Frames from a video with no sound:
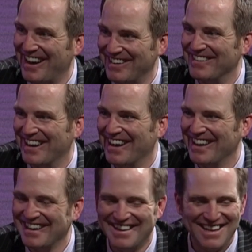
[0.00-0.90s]
I do, yeah.
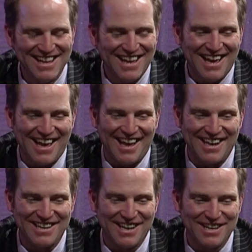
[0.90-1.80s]

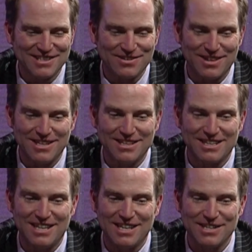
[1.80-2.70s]
And so I think the
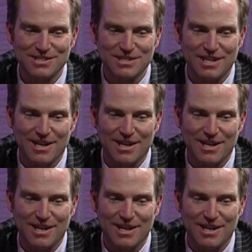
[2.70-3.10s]
key is